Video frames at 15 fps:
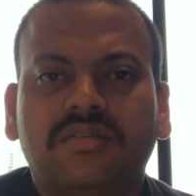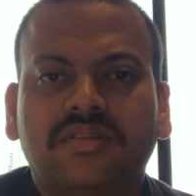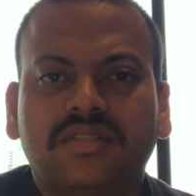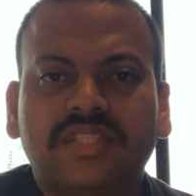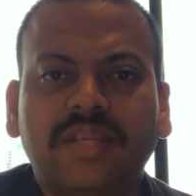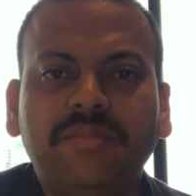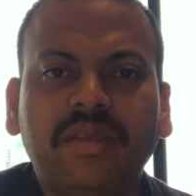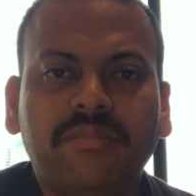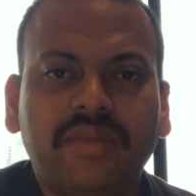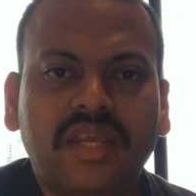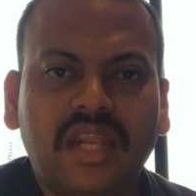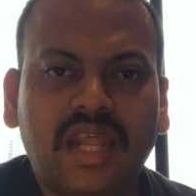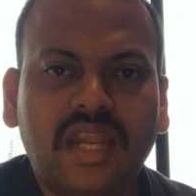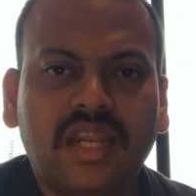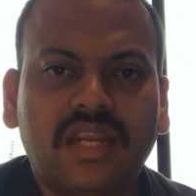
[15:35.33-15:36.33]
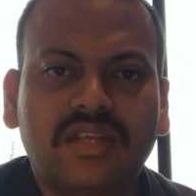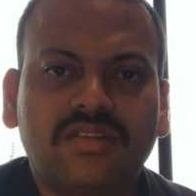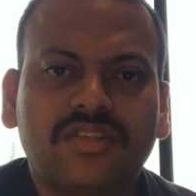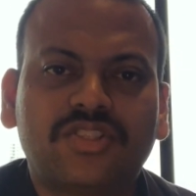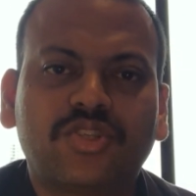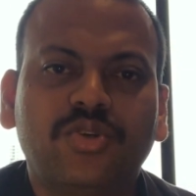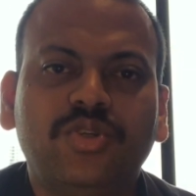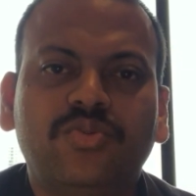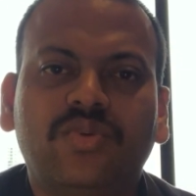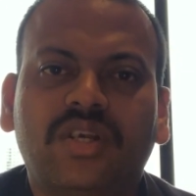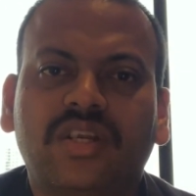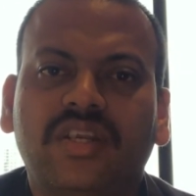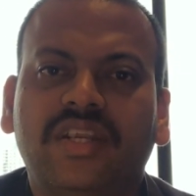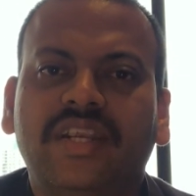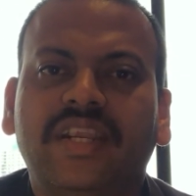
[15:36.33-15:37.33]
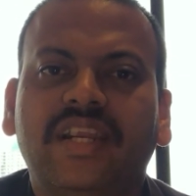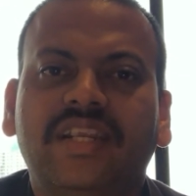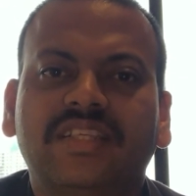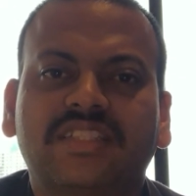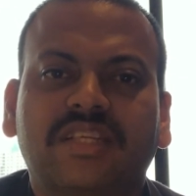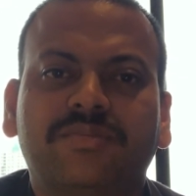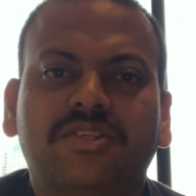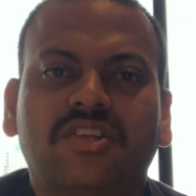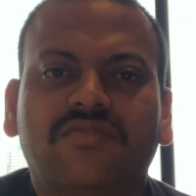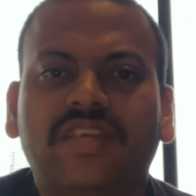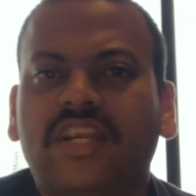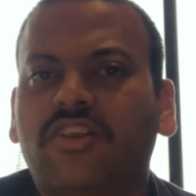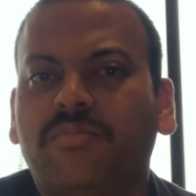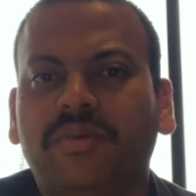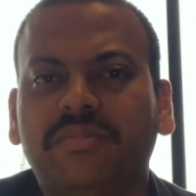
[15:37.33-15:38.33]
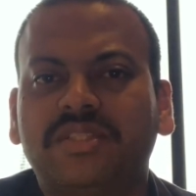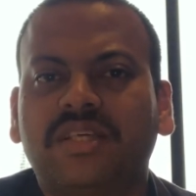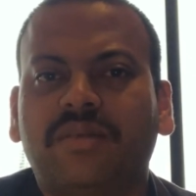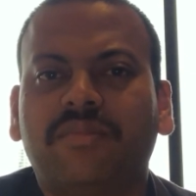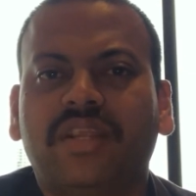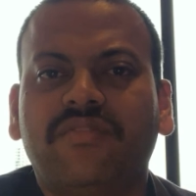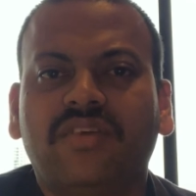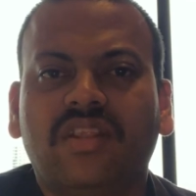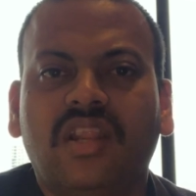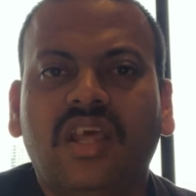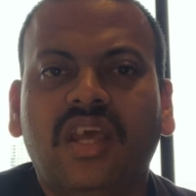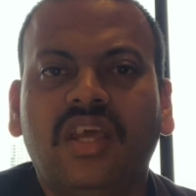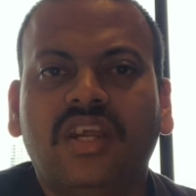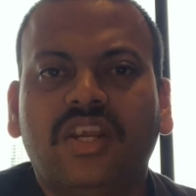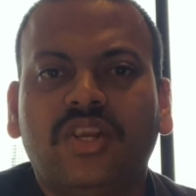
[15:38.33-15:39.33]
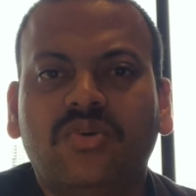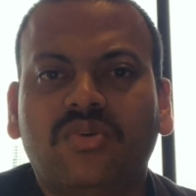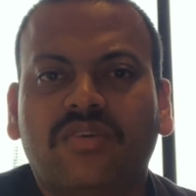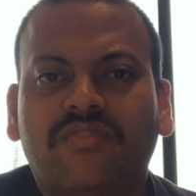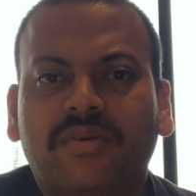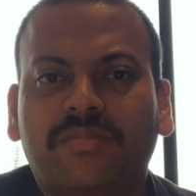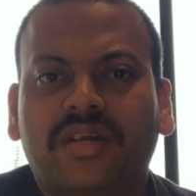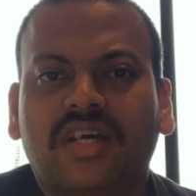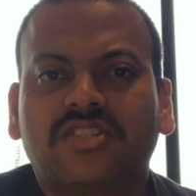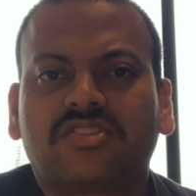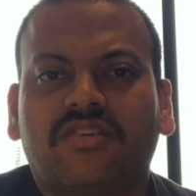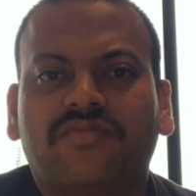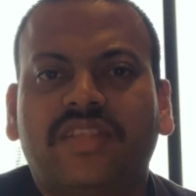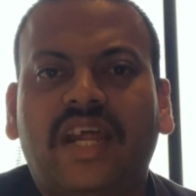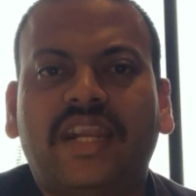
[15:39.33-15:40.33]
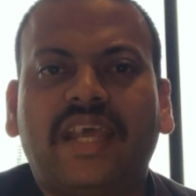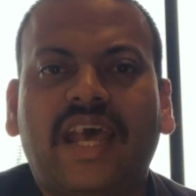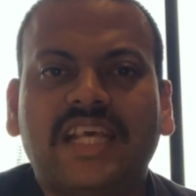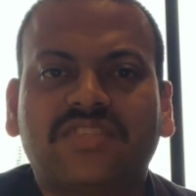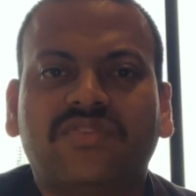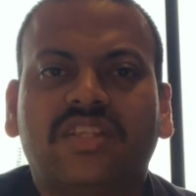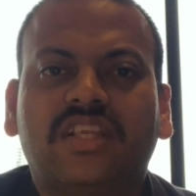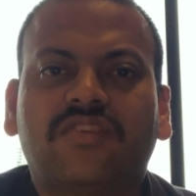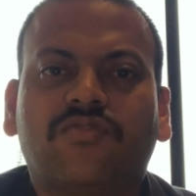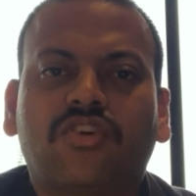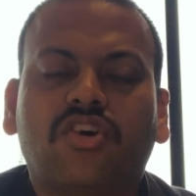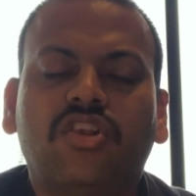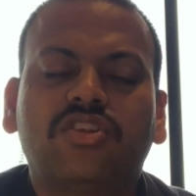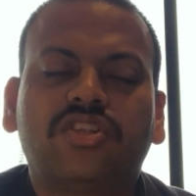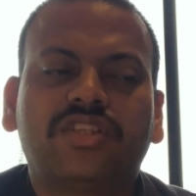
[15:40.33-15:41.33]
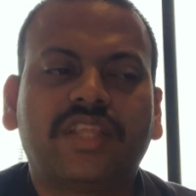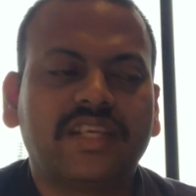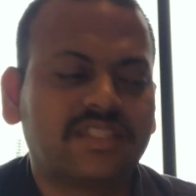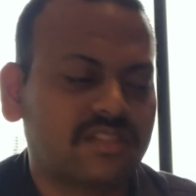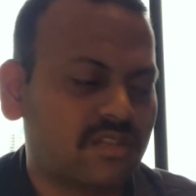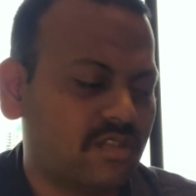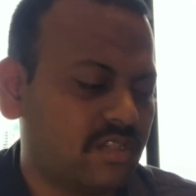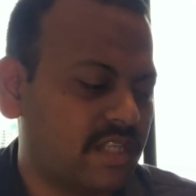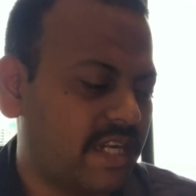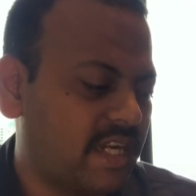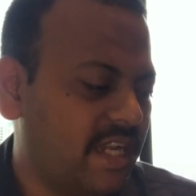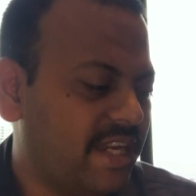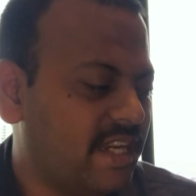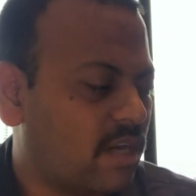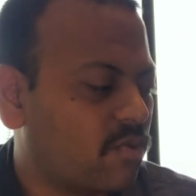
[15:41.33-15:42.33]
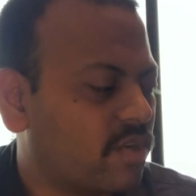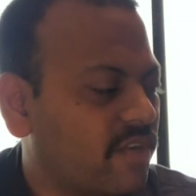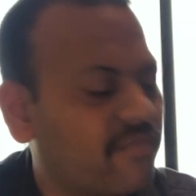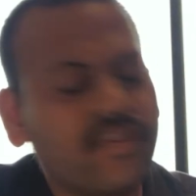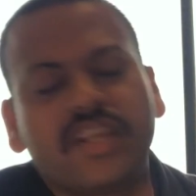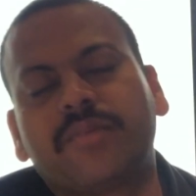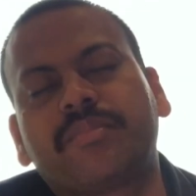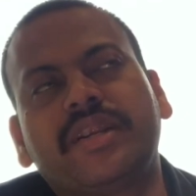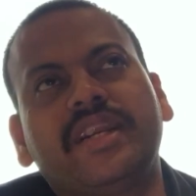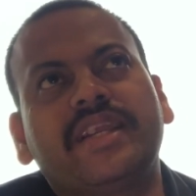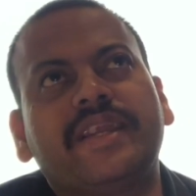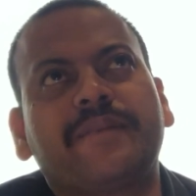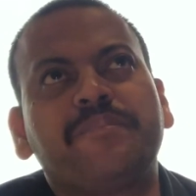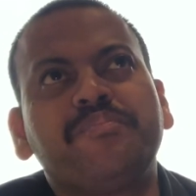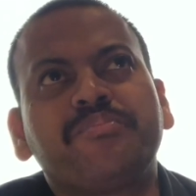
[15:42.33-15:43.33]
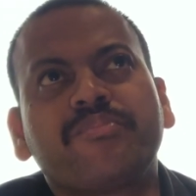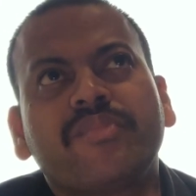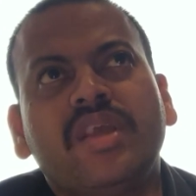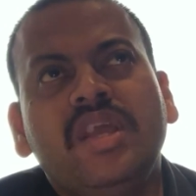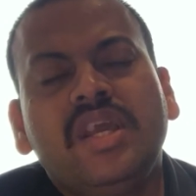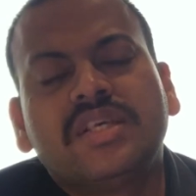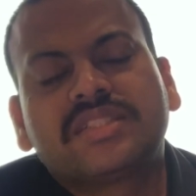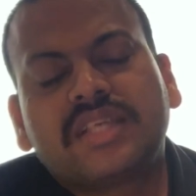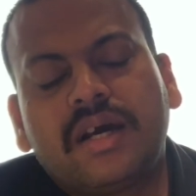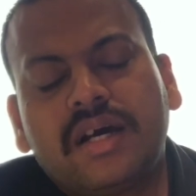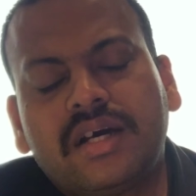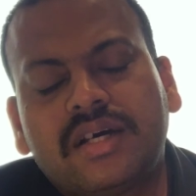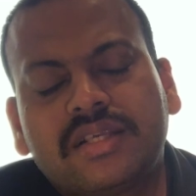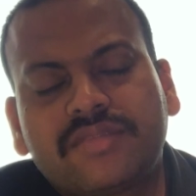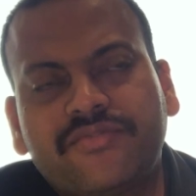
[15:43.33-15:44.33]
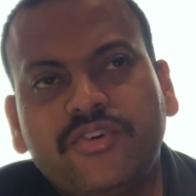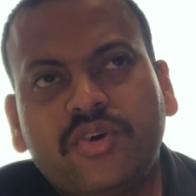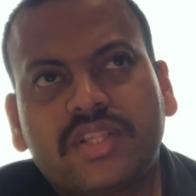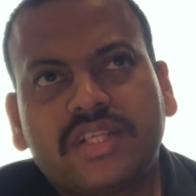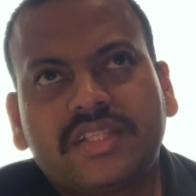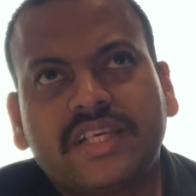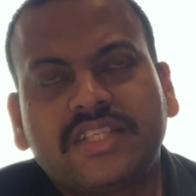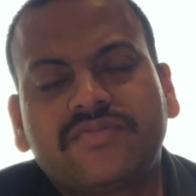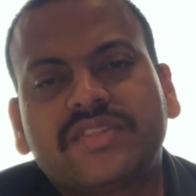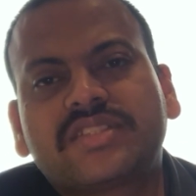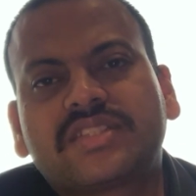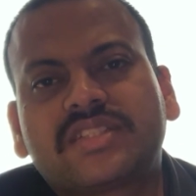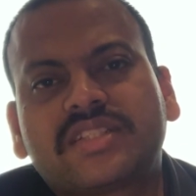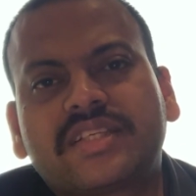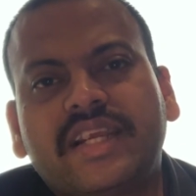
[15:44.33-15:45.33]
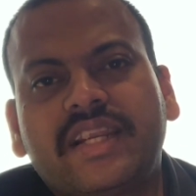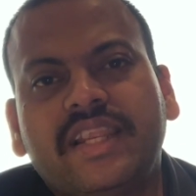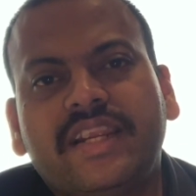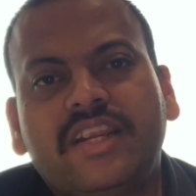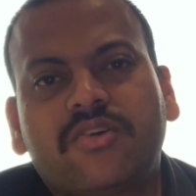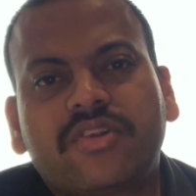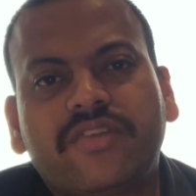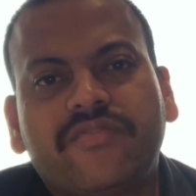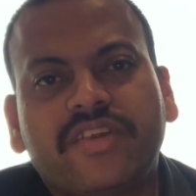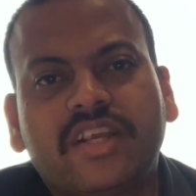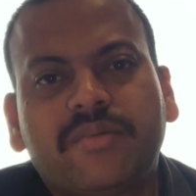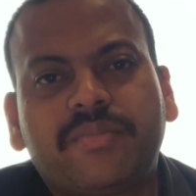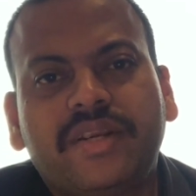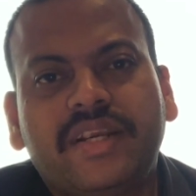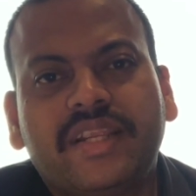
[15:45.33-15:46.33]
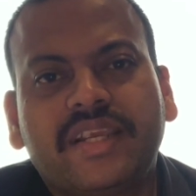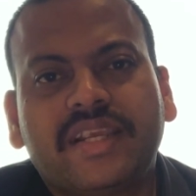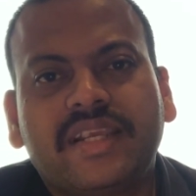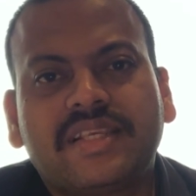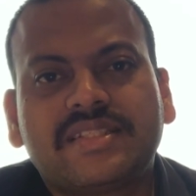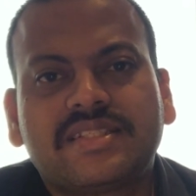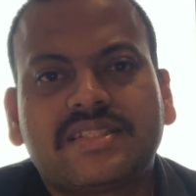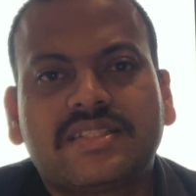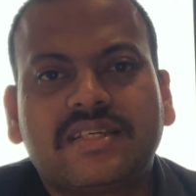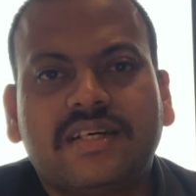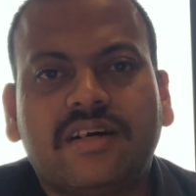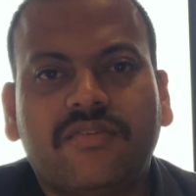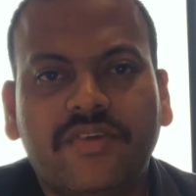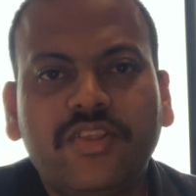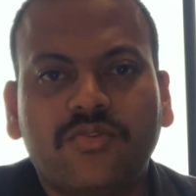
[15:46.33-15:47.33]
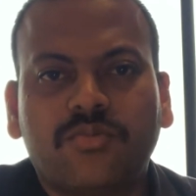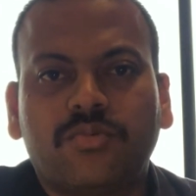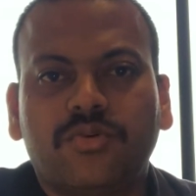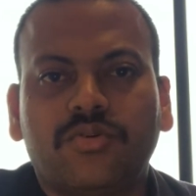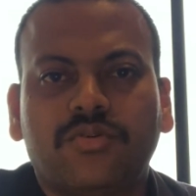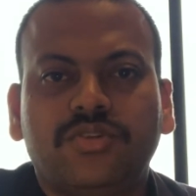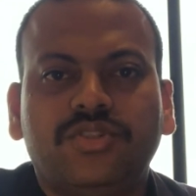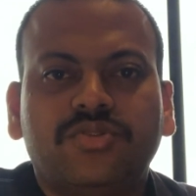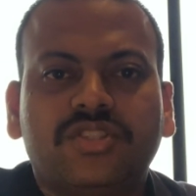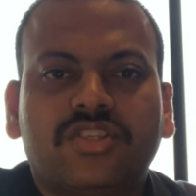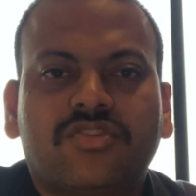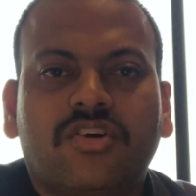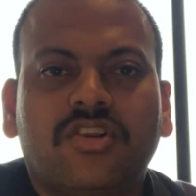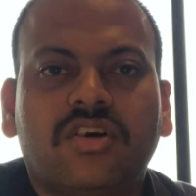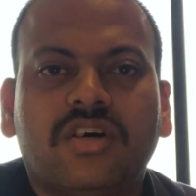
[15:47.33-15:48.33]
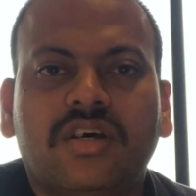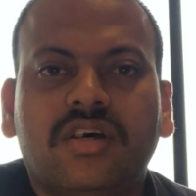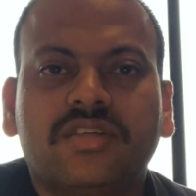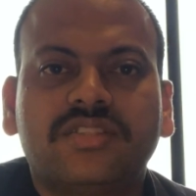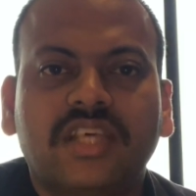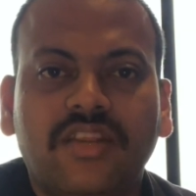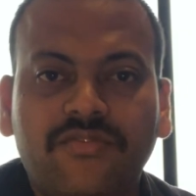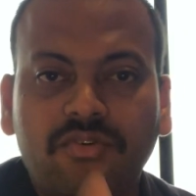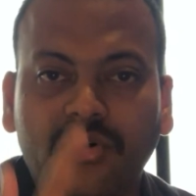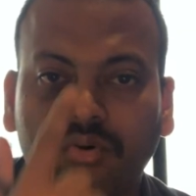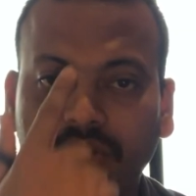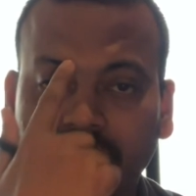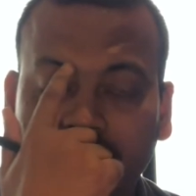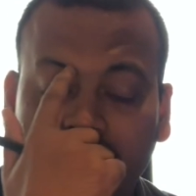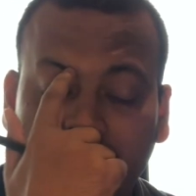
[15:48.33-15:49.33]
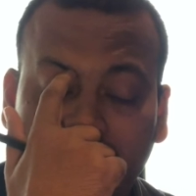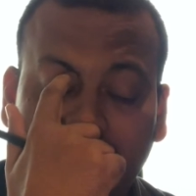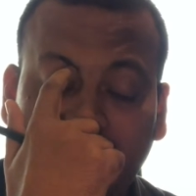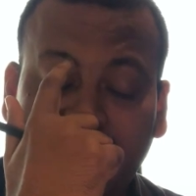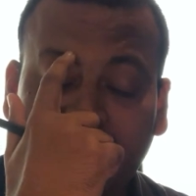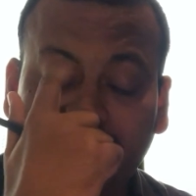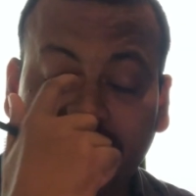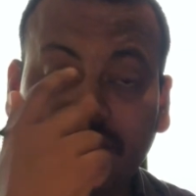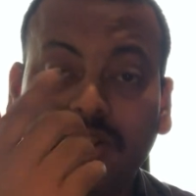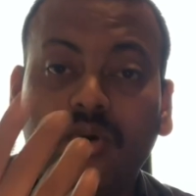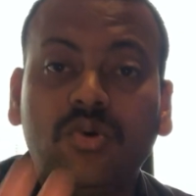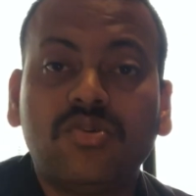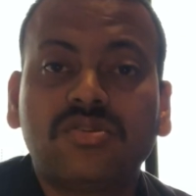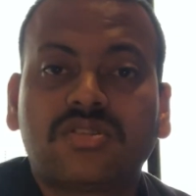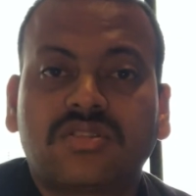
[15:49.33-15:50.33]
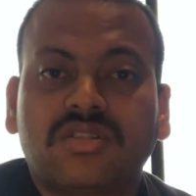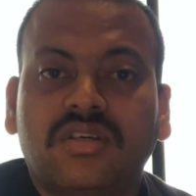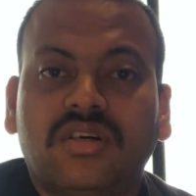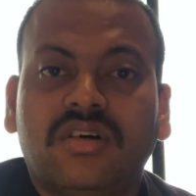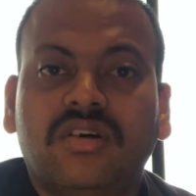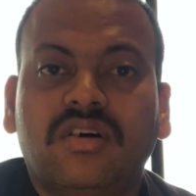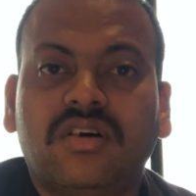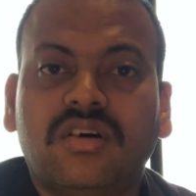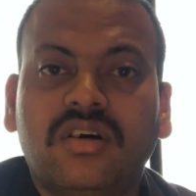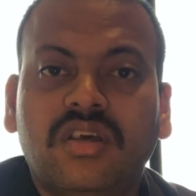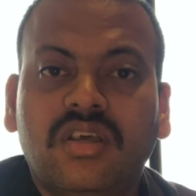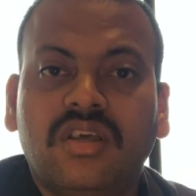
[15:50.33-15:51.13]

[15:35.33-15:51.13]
send me a mail. I'll show you a detailed description of that, or maybe someday we'll do a webcast of that as well, that what all things get leaked out in fingerprinting. So a few other things which get leaked out in fingerprinting is when you use it on a cell phone, it even knows the